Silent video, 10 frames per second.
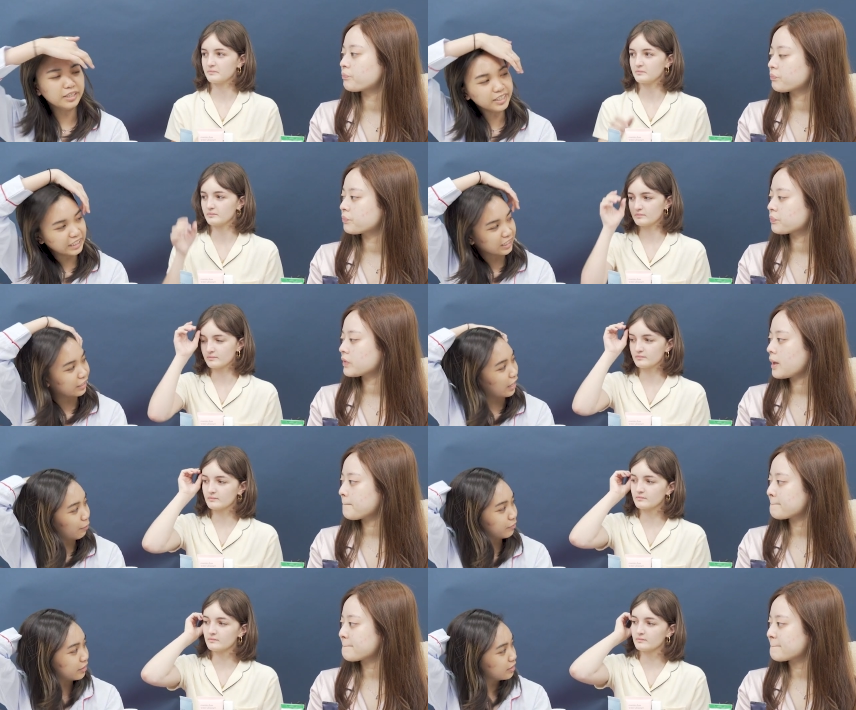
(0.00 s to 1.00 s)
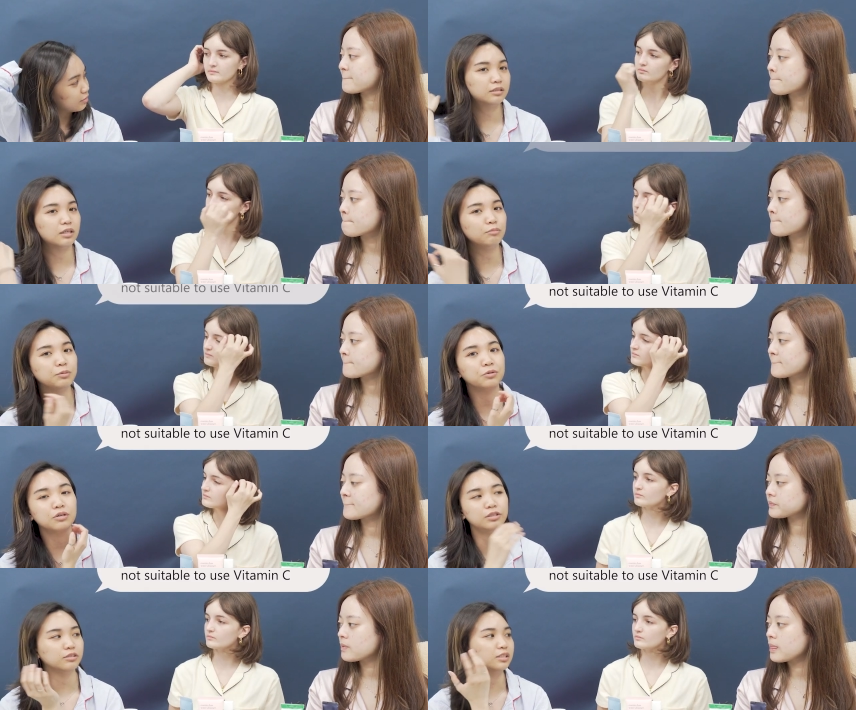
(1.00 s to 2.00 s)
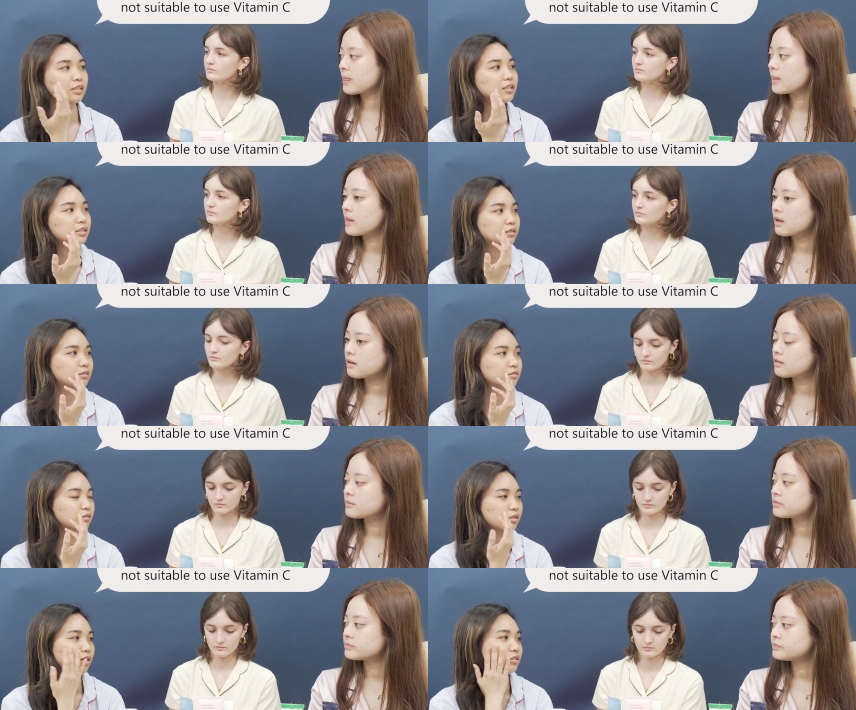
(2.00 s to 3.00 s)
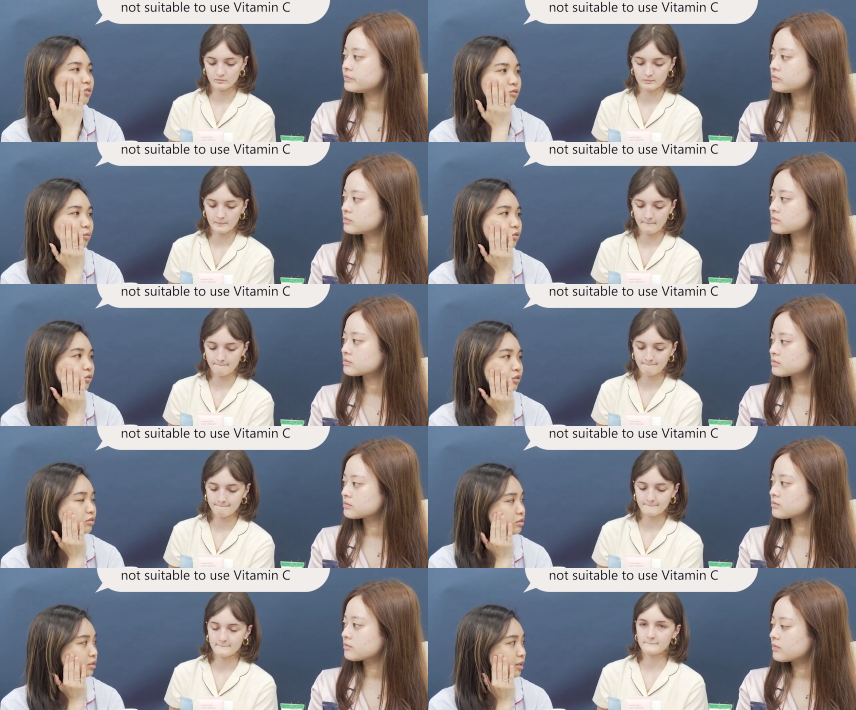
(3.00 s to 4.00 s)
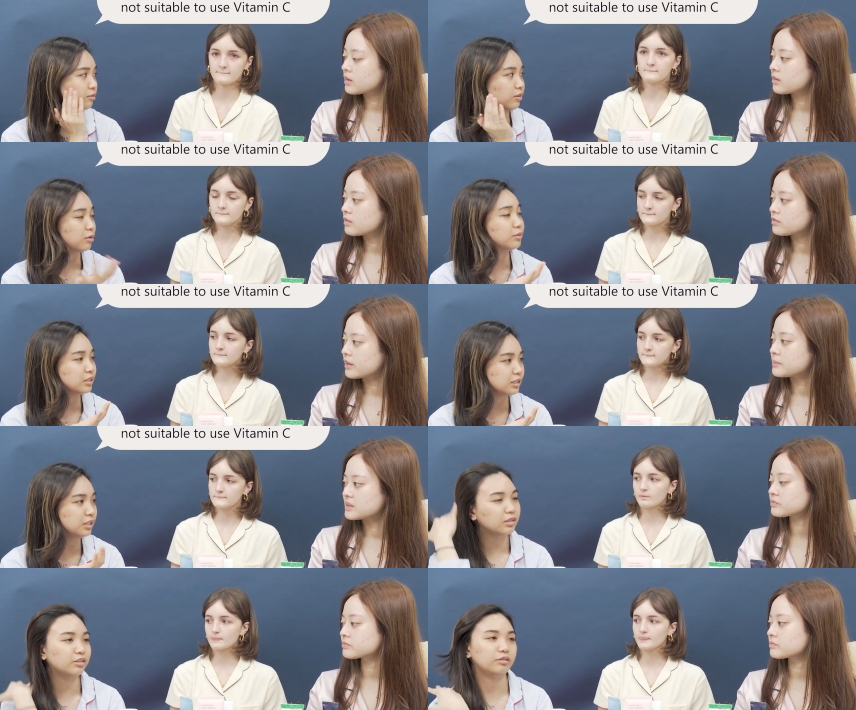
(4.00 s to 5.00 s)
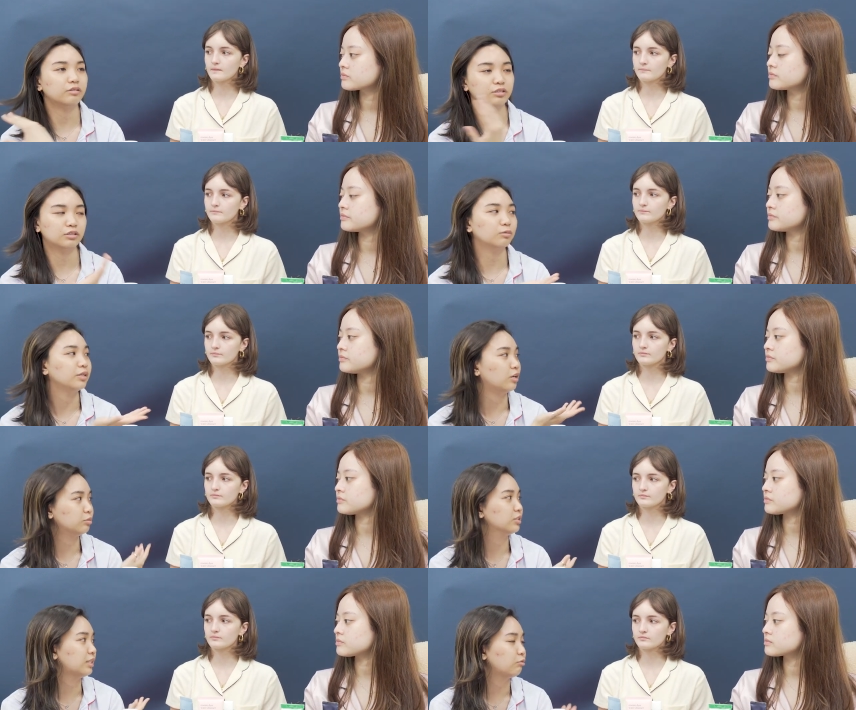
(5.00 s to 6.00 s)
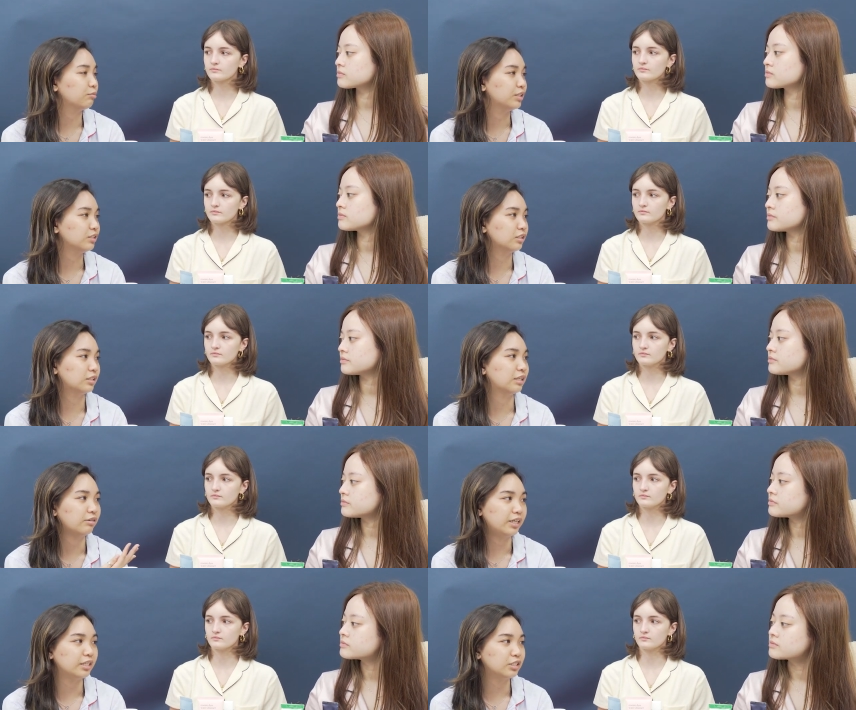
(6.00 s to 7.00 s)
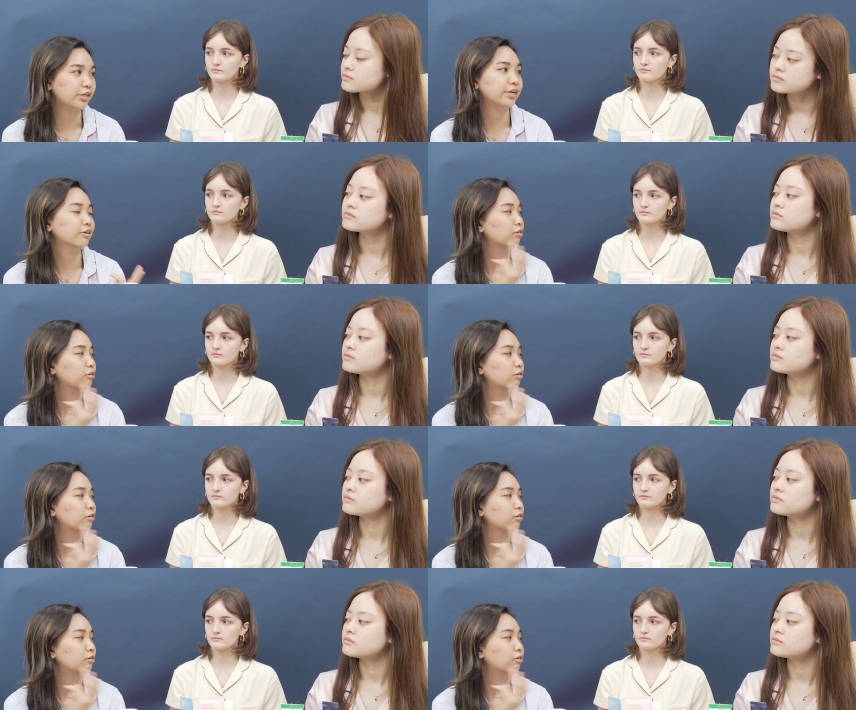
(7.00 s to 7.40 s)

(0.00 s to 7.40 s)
Speaker 1: think it can happen. Some people their skin is not to get rid of vitamin C. There are so many options that we mentioned. Um,